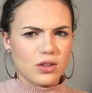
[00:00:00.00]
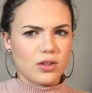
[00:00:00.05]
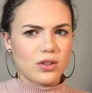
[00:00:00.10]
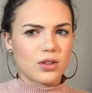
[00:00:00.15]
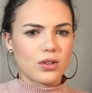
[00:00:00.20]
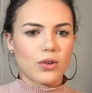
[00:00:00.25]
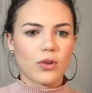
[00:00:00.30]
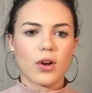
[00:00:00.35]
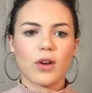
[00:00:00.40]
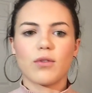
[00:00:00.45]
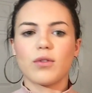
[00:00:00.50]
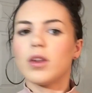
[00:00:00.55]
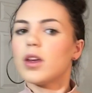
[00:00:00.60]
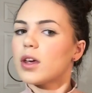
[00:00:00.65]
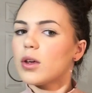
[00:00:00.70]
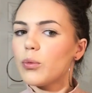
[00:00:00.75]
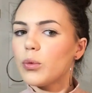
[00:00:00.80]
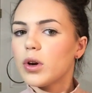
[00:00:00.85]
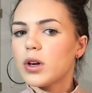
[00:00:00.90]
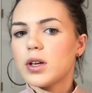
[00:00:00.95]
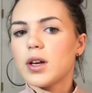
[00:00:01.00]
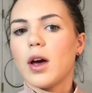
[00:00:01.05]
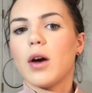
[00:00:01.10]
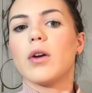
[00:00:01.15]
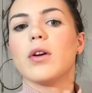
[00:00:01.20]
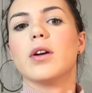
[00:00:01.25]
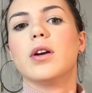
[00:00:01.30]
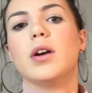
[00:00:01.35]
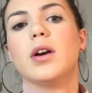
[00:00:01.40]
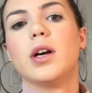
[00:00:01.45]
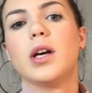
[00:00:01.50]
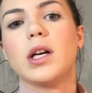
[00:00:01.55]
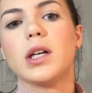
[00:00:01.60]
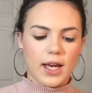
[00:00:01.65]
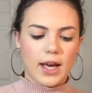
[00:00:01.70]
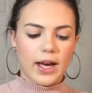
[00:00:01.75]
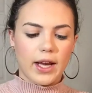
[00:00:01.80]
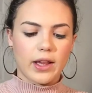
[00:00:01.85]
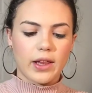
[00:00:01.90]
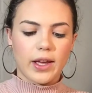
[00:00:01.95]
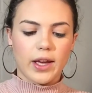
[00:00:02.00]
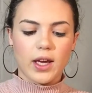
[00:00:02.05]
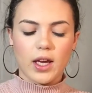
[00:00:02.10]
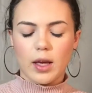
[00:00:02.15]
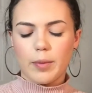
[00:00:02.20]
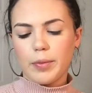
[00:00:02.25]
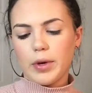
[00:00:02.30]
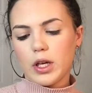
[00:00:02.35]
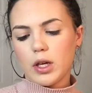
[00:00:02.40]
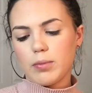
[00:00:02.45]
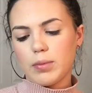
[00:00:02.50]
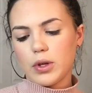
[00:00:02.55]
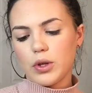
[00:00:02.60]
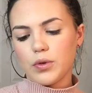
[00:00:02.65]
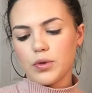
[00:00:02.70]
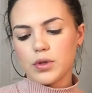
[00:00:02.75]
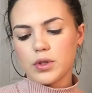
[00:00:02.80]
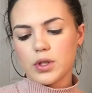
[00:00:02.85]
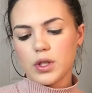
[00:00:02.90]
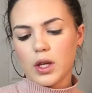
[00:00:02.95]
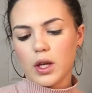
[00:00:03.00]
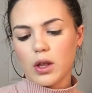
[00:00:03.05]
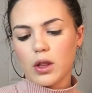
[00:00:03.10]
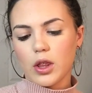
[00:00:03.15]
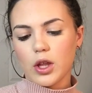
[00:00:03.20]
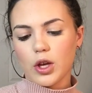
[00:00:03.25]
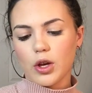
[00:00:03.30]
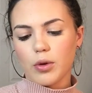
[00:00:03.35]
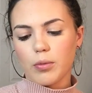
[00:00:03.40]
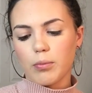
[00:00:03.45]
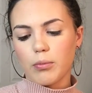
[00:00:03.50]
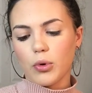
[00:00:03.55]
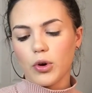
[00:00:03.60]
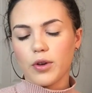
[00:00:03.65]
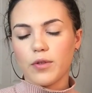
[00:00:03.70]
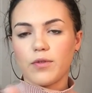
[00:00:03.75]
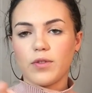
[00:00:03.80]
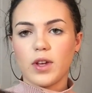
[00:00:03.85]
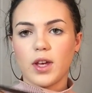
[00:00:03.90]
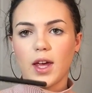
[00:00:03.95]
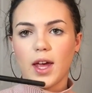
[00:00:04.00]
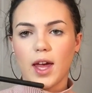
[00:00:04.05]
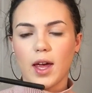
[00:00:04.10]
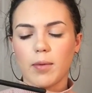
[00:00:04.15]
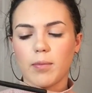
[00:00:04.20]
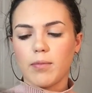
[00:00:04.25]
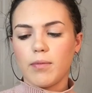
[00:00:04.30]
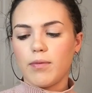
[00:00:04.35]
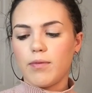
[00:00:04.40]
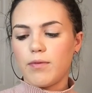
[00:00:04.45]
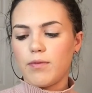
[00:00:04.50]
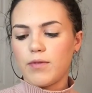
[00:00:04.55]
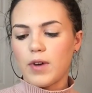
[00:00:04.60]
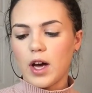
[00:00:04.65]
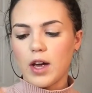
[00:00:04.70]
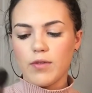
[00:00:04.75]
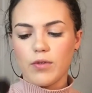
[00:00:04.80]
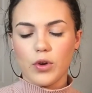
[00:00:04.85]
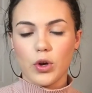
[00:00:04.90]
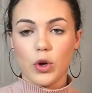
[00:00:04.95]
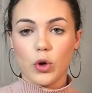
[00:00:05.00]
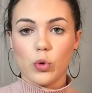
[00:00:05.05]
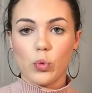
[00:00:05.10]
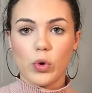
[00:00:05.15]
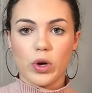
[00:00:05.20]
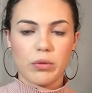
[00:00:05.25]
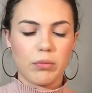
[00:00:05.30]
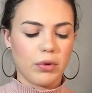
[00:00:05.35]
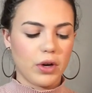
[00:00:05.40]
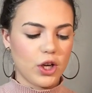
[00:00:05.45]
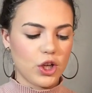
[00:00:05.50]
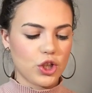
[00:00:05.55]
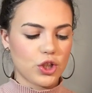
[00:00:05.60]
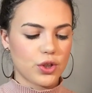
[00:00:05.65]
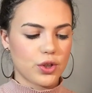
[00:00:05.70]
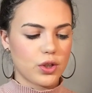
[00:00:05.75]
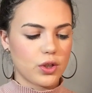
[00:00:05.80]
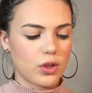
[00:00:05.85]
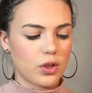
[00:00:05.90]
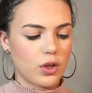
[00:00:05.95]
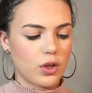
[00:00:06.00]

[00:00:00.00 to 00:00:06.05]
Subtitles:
So I feel like it worked out. To highlight, I'm going to be using the Morphe M501 brush.